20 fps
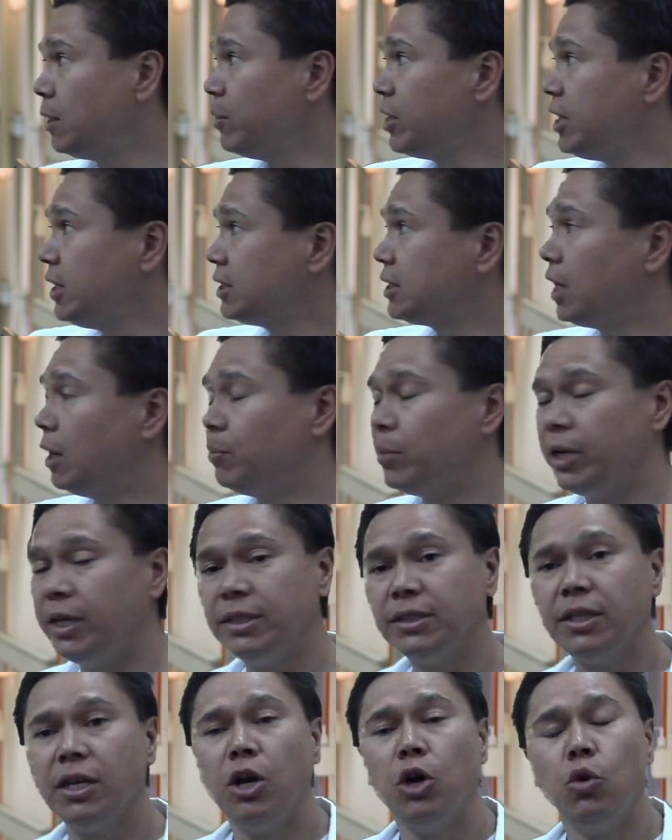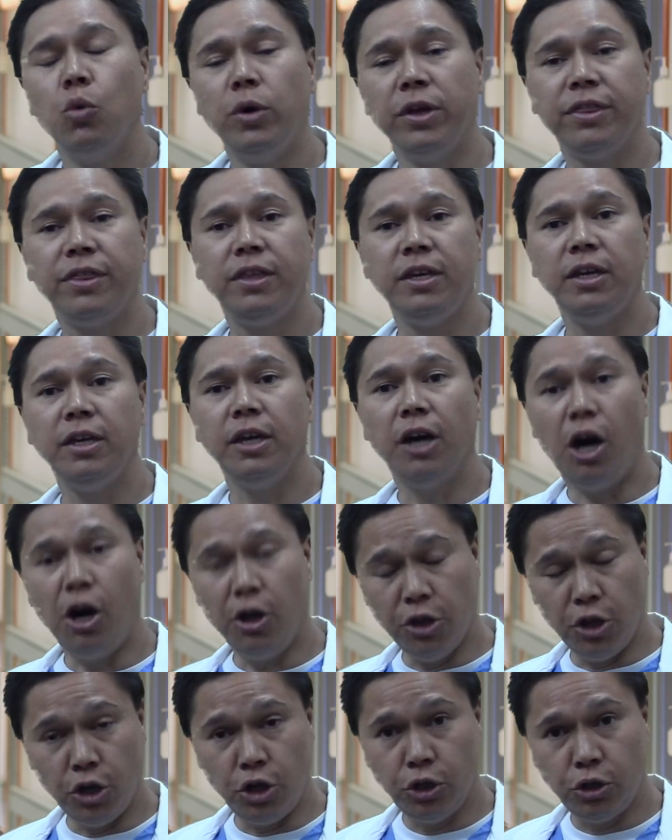of these companies
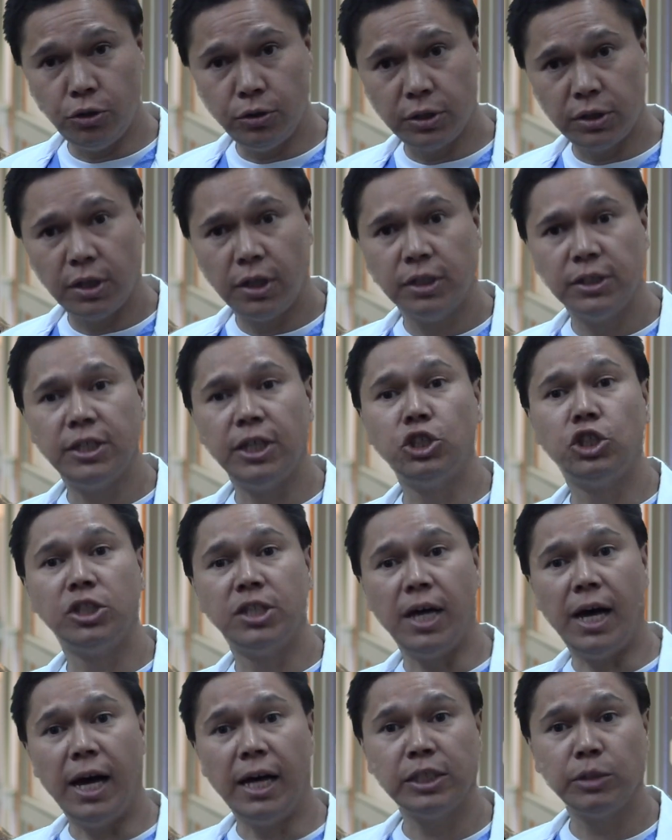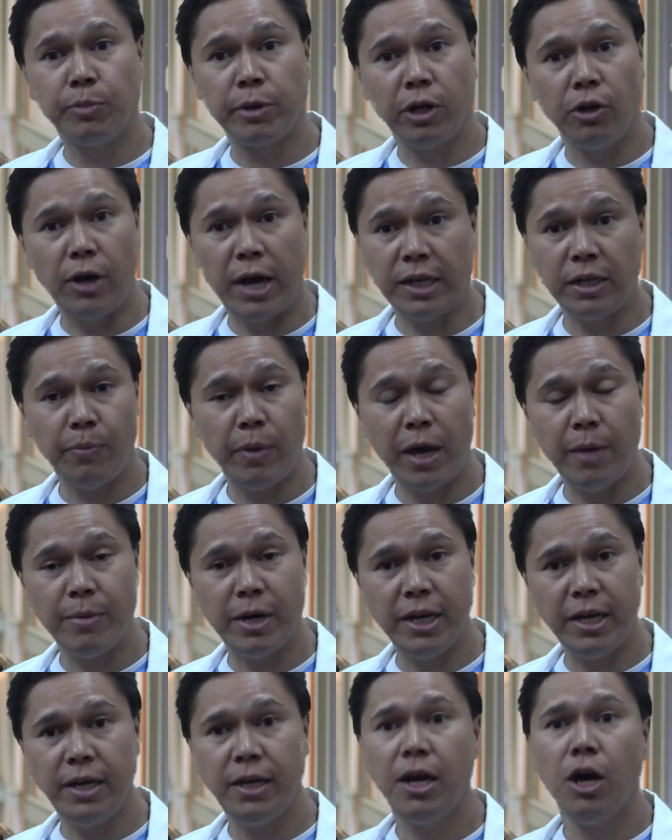on the news, such as the hospital who had to pay
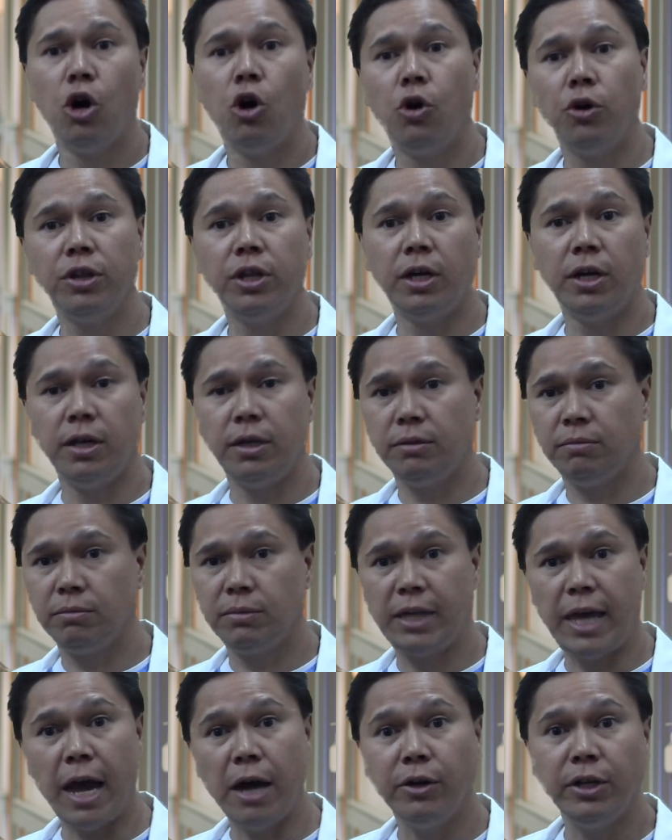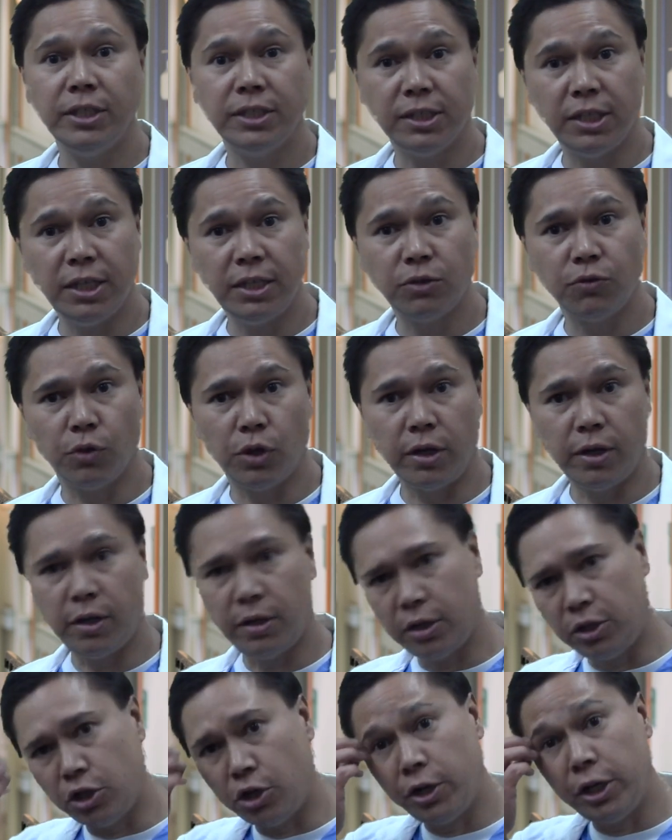money, or the county seat, the
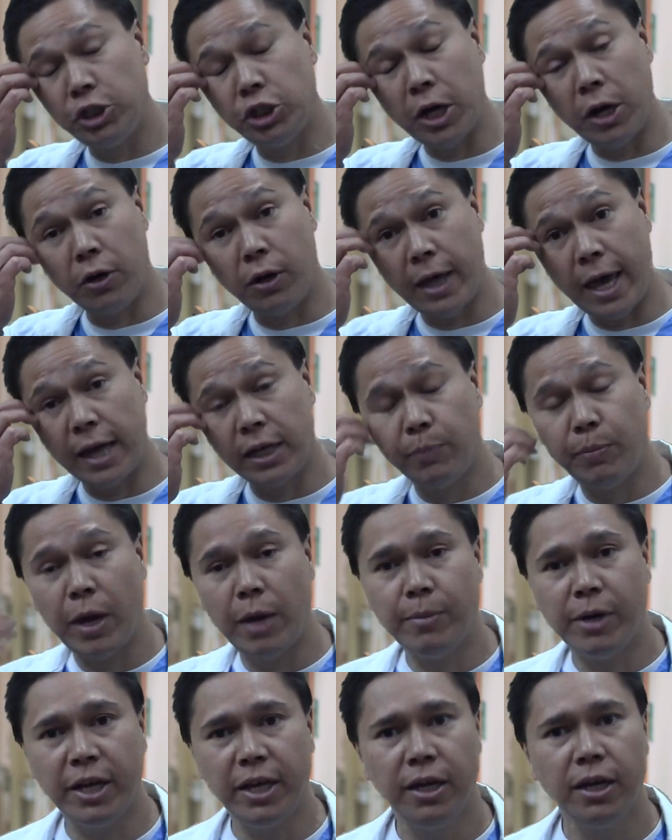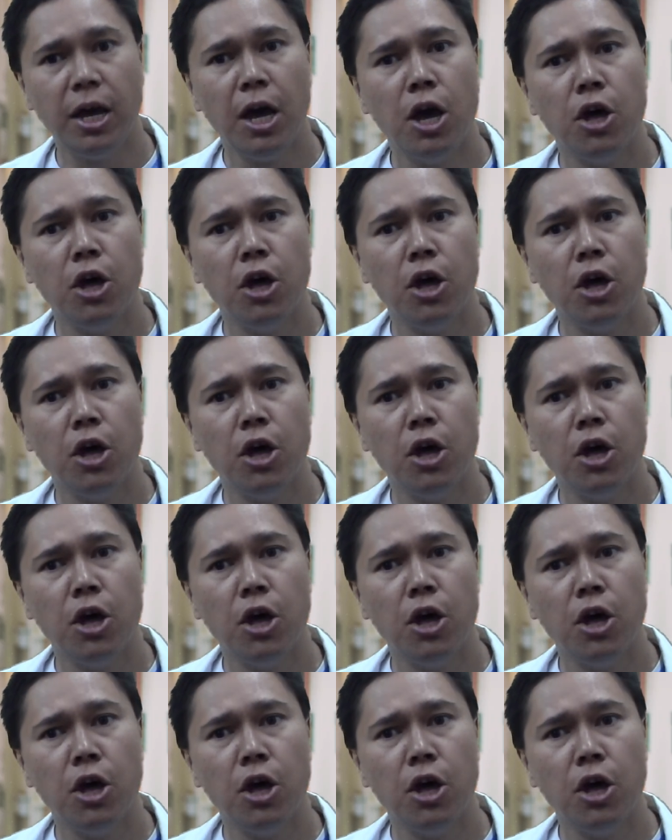attorney general had to pay money.